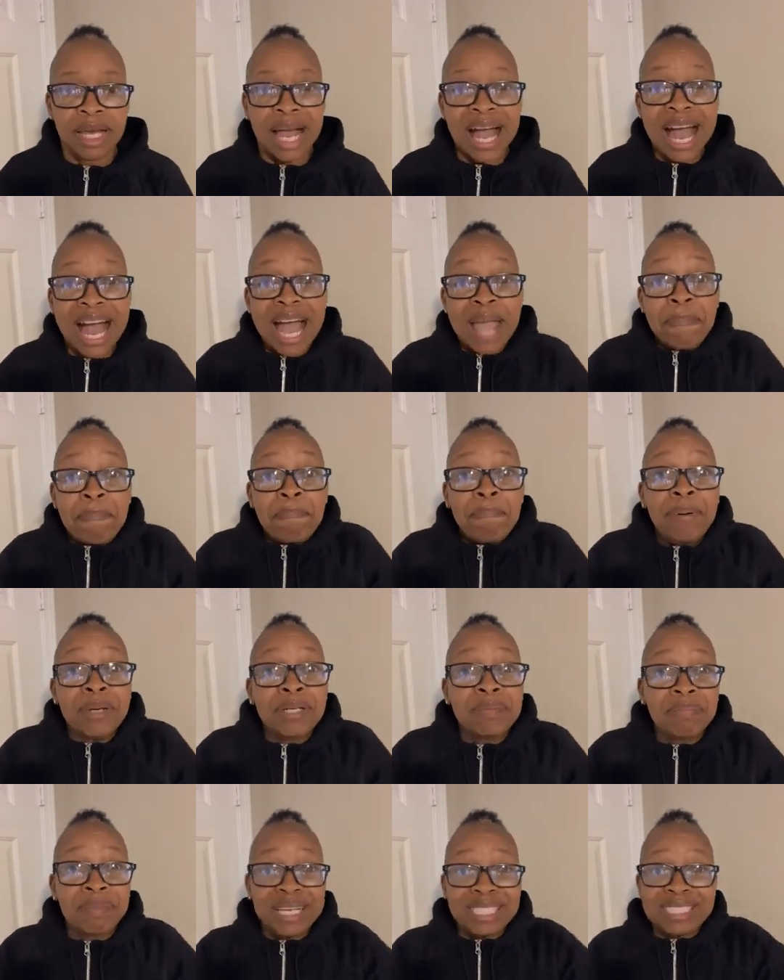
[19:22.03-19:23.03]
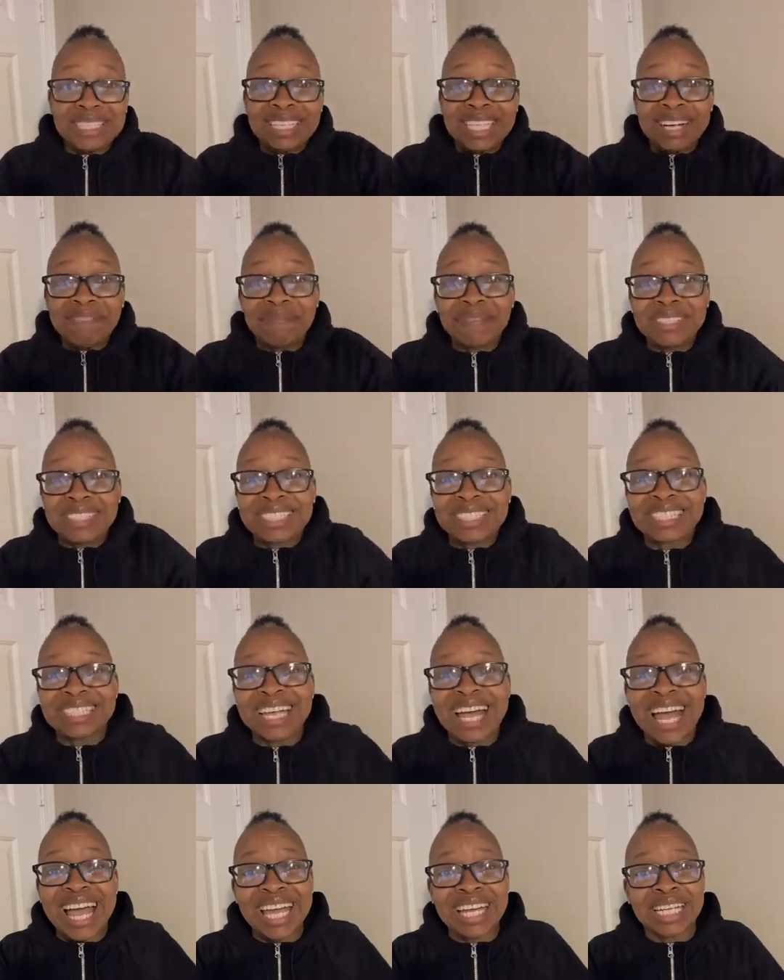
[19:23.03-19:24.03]
I put myself
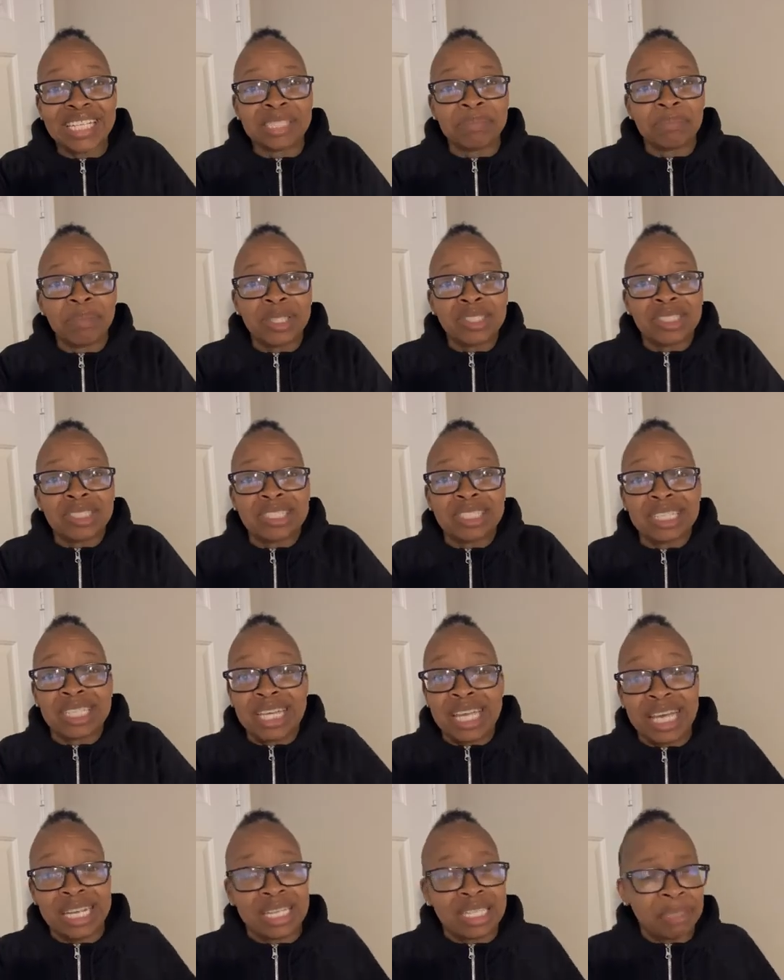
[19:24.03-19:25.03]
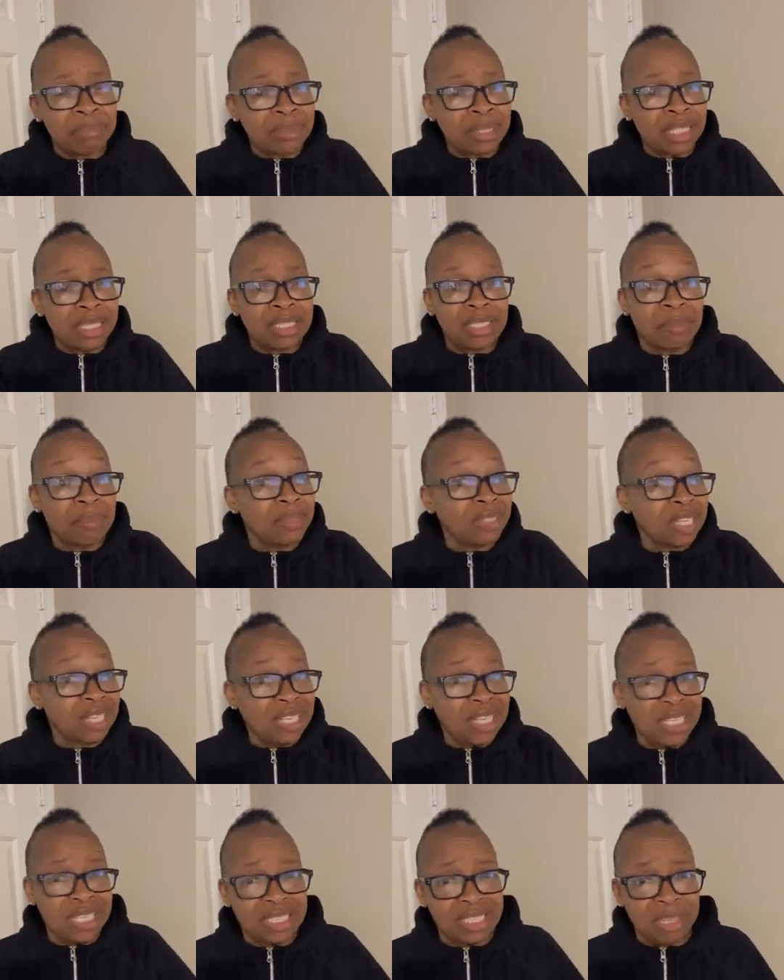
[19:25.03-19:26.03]
aside as much as it can. And let me tell you something, it's not
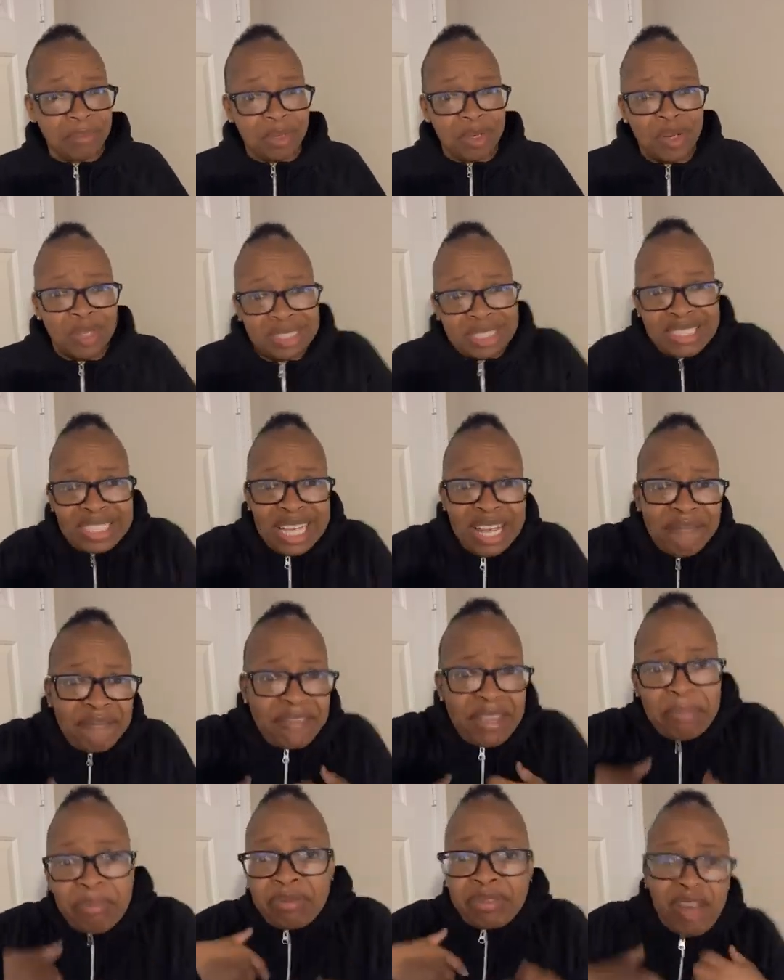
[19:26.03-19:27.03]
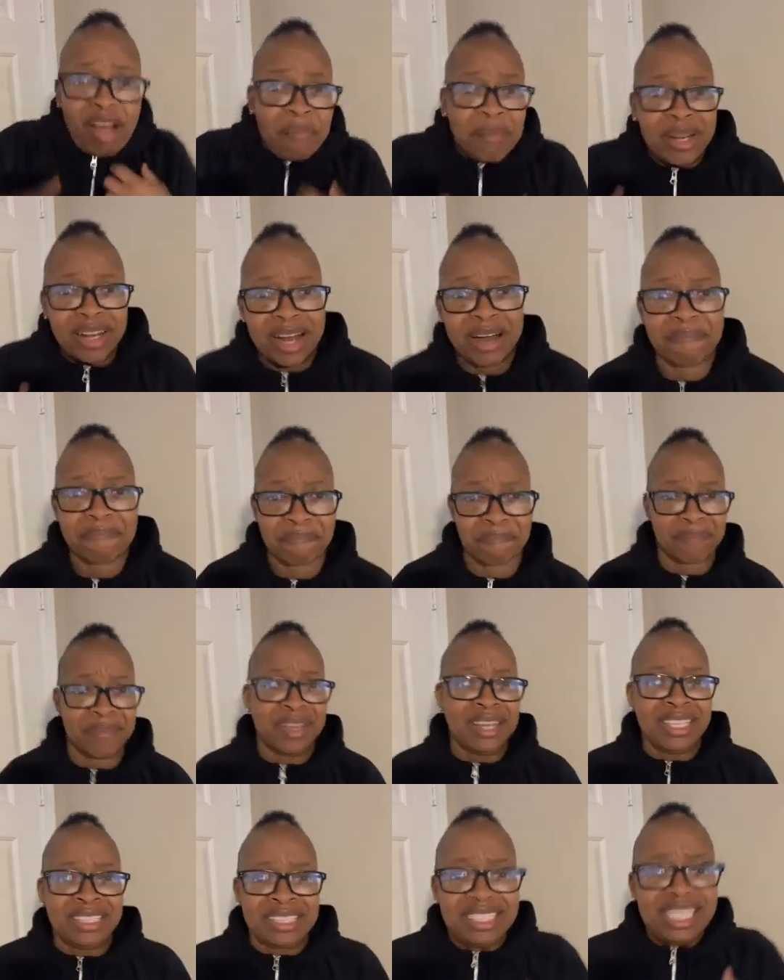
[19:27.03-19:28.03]
easy because self keeps coming up.
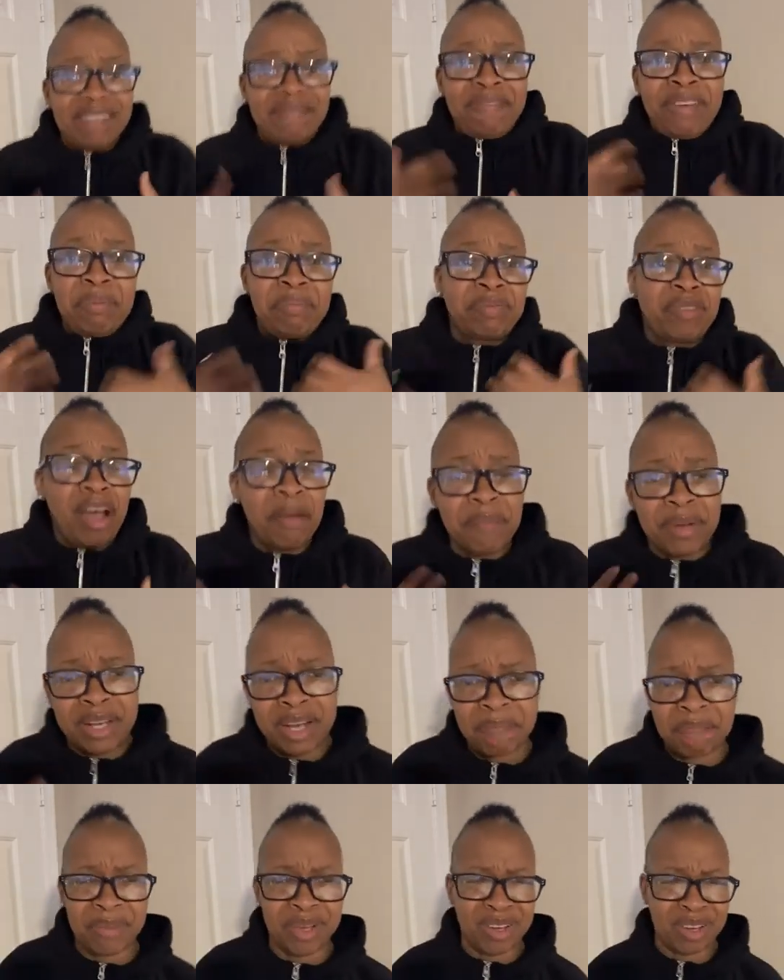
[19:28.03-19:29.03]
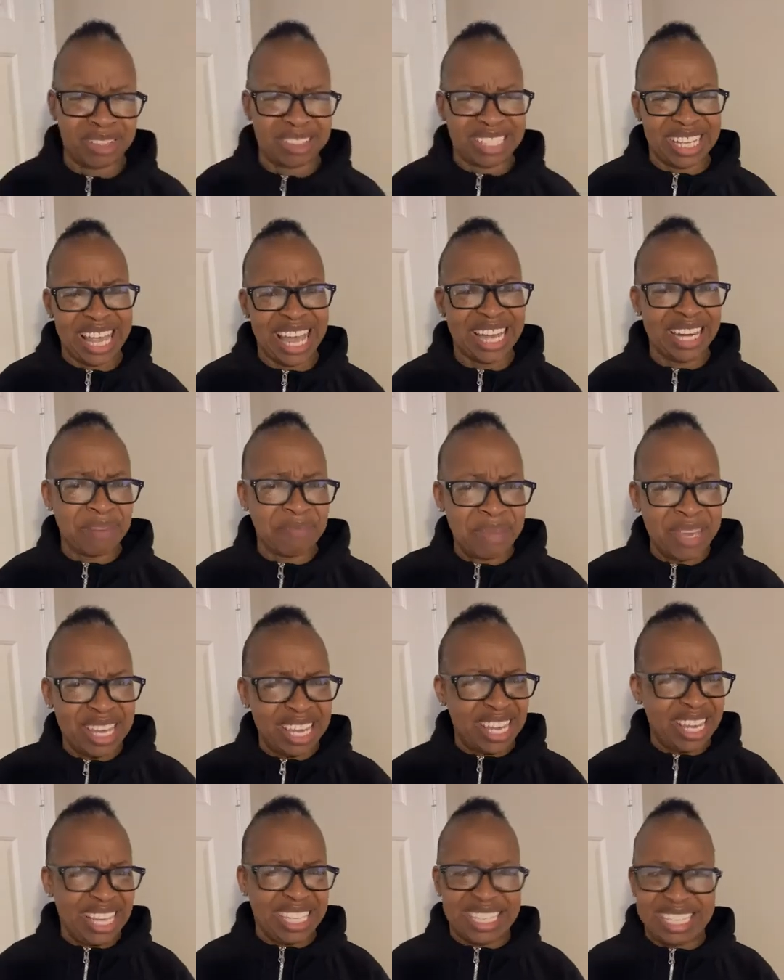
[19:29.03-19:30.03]
Self keeps coming up because the enemy
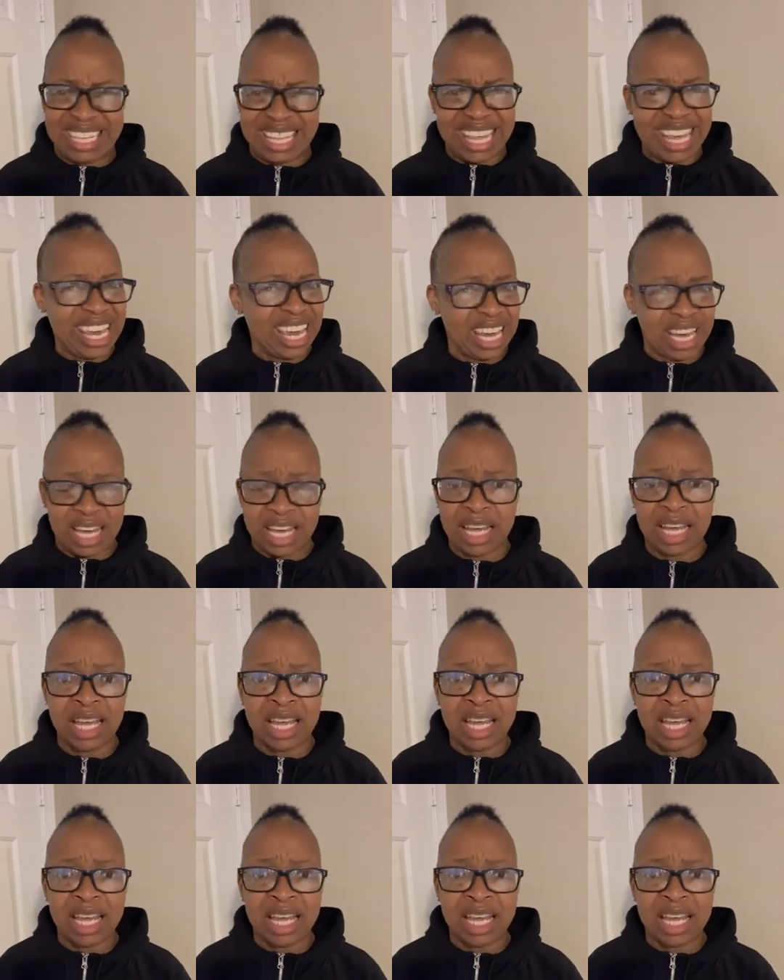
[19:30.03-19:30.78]
is there.